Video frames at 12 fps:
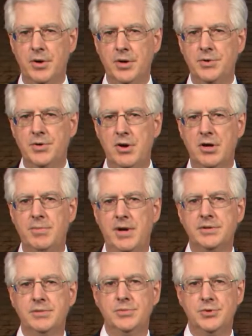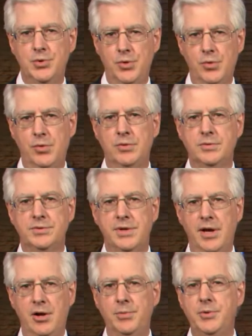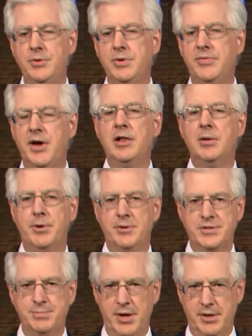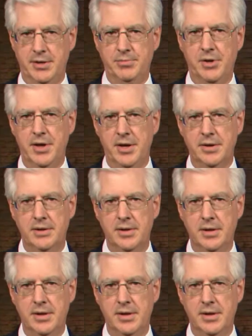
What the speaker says: going to talk about some tools to help you develop a spending plan.